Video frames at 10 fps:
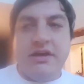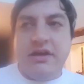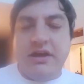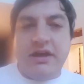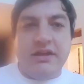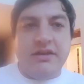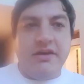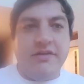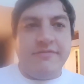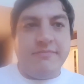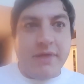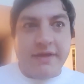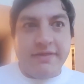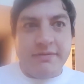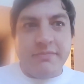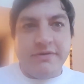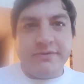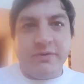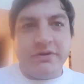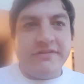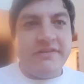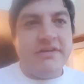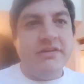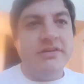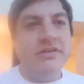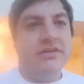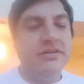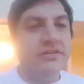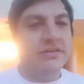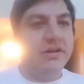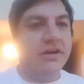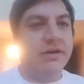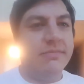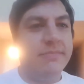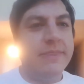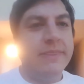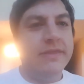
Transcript: and mod them, of course, um,